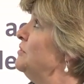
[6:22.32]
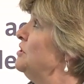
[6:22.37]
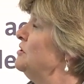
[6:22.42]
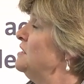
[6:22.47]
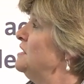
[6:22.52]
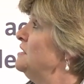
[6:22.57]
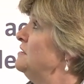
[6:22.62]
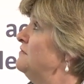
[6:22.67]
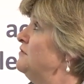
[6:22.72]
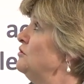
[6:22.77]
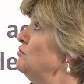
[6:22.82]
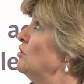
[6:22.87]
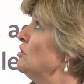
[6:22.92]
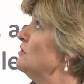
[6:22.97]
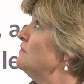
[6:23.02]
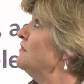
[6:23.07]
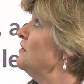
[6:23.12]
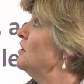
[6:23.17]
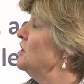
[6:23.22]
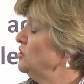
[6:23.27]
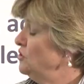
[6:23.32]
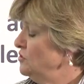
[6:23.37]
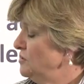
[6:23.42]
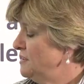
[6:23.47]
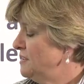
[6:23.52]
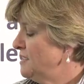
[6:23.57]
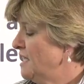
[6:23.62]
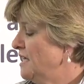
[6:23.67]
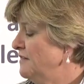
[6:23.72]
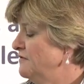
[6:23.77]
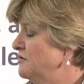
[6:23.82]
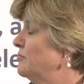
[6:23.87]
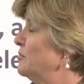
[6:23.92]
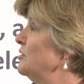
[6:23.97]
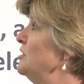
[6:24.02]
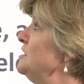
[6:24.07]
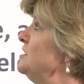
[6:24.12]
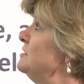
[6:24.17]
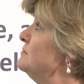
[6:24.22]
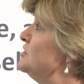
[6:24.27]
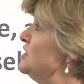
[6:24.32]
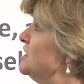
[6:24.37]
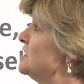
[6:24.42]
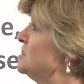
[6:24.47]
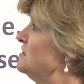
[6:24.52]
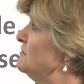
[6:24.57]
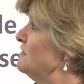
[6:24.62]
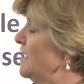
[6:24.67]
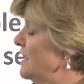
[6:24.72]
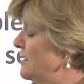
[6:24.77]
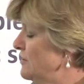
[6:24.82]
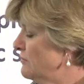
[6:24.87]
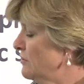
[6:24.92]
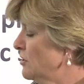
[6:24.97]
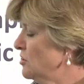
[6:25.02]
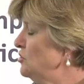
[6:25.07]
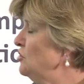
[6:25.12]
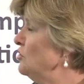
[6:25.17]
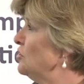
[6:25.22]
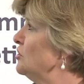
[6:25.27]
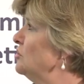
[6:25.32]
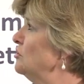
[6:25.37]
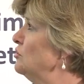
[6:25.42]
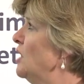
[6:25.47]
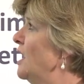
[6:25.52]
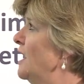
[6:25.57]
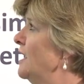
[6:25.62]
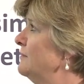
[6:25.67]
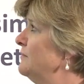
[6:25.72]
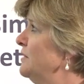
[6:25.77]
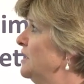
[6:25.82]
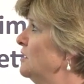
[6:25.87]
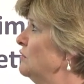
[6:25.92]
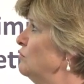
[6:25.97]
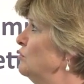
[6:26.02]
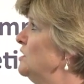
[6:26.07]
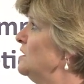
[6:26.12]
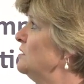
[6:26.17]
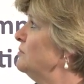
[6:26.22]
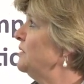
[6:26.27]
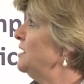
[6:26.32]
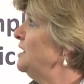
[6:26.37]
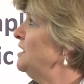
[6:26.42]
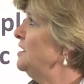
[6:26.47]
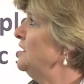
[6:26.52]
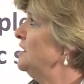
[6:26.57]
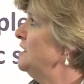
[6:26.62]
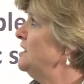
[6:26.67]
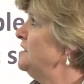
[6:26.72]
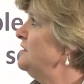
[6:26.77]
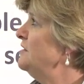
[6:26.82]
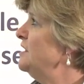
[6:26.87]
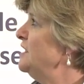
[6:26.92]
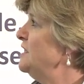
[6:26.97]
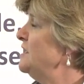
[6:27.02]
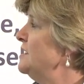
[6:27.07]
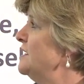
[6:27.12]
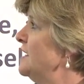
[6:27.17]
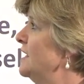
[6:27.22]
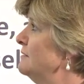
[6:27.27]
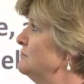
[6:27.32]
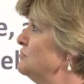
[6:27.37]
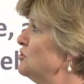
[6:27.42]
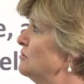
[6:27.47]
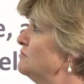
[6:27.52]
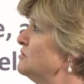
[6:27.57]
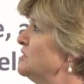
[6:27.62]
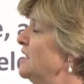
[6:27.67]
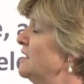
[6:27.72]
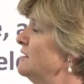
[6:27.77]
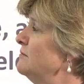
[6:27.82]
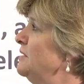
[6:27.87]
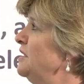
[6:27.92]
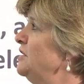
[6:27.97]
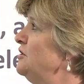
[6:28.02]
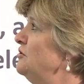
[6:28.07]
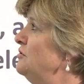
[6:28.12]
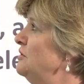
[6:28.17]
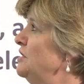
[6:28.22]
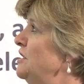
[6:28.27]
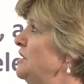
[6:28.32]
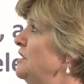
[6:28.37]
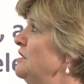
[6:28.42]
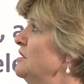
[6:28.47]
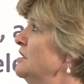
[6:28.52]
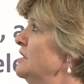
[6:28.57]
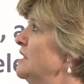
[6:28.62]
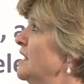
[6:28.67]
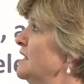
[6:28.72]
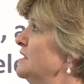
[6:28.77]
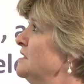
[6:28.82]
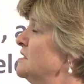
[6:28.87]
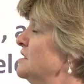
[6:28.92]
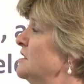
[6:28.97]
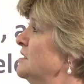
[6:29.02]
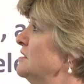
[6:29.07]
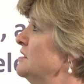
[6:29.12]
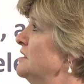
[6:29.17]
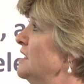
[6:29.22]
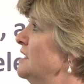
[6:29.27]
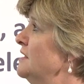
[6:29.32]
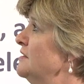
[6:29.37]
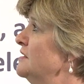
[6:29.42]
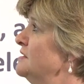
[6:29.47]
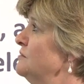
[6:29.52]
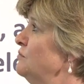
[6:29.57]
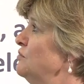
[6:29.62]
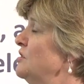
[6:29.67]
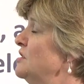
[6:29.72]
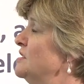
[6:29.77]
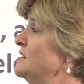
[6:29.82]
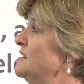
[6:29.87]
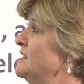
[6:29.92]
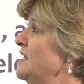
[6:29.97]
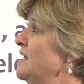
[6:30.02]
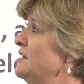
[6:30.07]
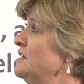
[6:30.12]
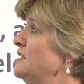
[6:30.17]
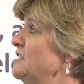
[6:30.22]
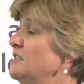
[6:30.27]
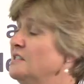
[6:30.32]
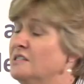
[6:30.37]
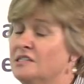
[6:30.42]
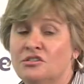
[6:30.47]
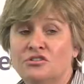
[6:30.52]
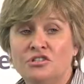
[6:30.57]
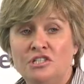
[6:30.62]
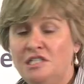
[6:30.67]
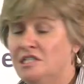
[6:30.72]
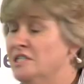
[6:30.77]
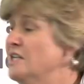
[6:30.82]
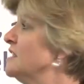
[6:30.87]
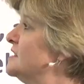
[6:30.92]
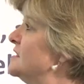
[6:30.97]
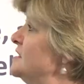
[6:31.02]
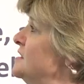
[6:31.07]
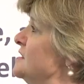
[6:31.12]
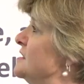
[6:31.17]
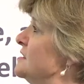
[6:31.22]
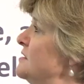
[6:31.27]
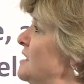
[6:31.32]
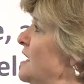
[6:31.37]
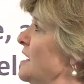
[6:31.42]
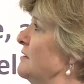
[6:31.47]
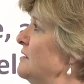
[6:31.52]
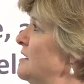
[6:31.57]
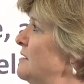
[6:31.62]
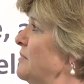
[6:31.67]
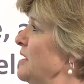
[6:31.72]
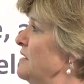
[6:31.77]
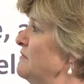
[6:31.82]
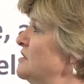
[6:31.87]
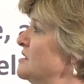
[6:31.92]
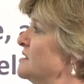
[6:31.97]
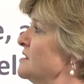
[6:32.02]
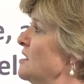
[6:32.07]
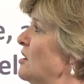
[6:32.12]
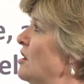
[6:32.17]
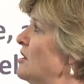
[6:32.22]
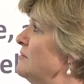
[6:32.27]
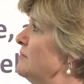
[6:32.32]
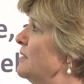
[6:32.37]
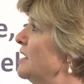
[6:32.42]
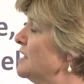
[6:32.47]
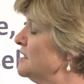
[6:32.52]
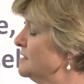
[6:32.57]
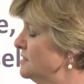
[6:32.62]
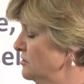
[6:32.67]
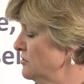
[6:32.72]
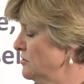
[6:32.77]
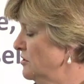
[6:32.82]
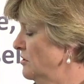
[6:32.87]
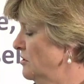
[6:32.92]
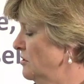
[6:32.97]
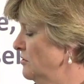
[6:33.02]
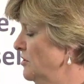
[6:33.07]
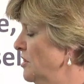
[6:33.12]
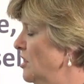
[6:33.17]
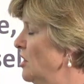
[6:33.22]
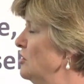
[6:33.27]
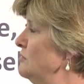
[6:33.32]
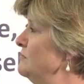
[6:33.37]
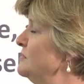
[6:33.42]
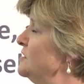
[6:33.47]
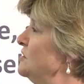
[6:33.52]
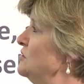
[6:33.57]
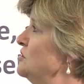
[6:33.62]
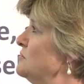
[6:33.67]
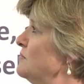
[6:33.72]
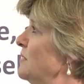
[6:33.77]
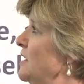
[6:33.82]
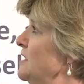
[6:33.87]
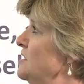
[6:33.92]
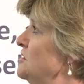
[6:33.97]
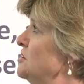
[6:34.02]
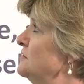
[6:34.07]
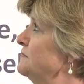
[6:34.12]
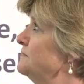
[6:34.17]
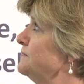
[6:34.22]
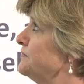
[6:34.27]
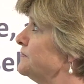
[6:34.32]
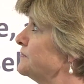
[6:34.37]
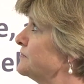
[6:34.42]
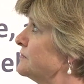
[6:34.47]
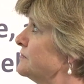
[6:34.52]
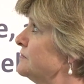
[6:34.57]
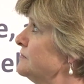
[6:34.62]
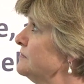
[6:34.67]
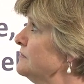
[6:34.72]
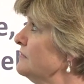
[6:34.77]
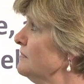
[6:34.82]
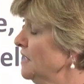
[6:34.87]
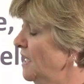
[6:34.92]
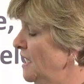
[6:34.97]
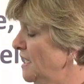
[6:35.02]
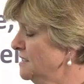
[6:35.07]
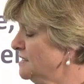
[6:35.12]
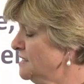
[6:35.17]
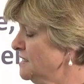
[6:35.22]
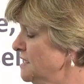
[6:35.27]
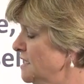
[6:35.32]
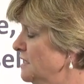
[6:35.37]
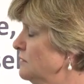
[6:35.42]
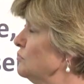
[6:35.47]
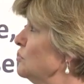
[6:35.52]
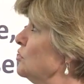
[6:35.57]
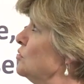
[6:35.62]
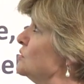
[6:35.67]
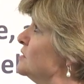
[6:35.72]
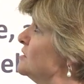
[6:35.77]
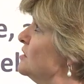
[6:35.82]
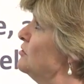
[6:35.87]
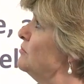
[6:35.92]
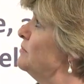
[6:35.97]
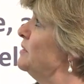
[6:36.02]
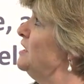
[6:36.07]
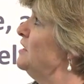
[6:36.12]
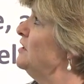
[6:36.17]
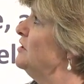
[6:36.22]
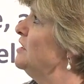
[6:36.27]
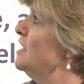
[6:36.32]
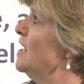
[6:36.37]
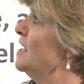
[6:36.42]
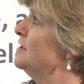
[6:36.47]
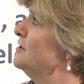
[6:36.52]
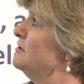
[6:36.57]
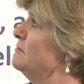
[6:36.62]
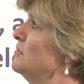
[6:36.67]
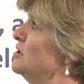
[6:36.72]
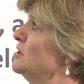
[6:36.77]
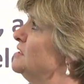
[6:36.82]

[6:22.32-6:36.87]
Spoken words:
If you want to find your saved breeding objective later on, you can. It will appear in the drop-down menu here with the standard industry indexes above the slider bars on the home search page, and it will also appear under My